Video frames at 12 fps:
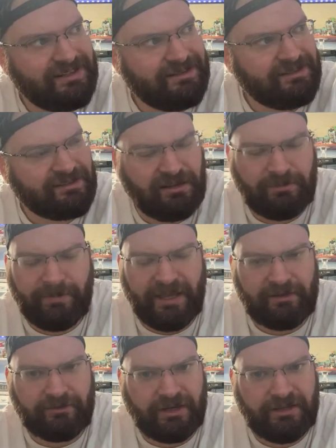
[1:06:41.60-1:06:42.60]
it's called
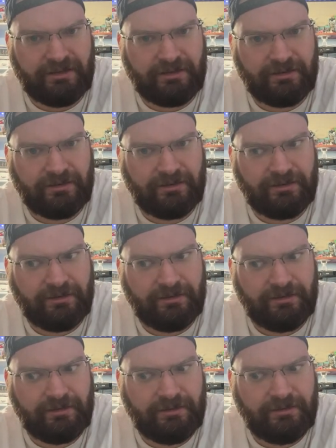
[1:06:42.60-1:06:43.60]
band, right?
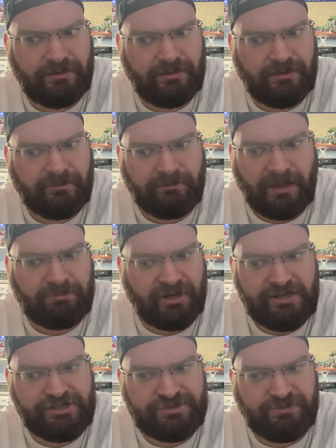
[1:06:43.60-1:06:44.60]
My
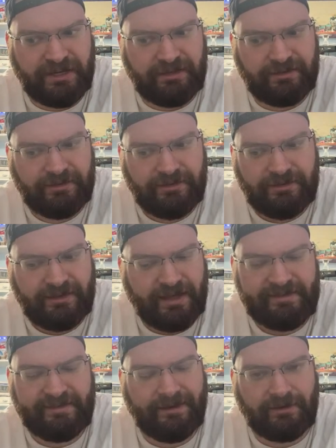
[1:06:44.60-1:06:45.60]
brain just went,
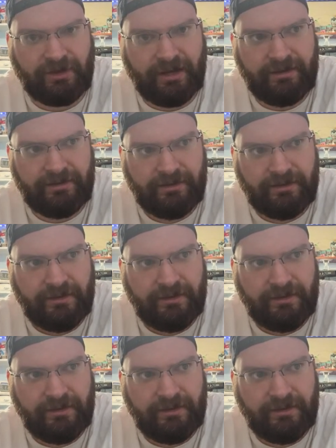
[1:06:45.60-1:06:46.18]
that's not right.